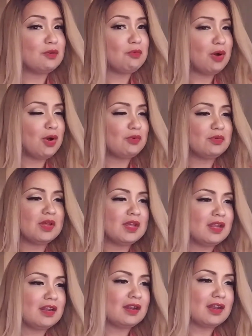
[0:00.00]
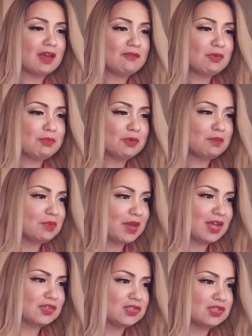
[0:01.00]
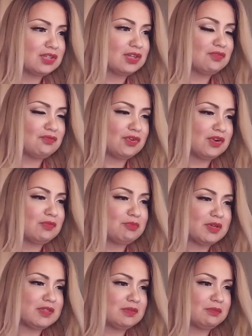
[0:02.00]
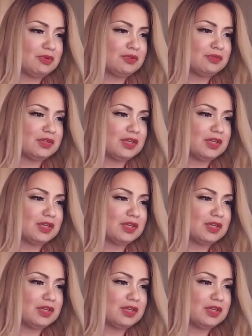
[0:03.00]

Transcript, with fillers: "quote Never put passion in front of principle.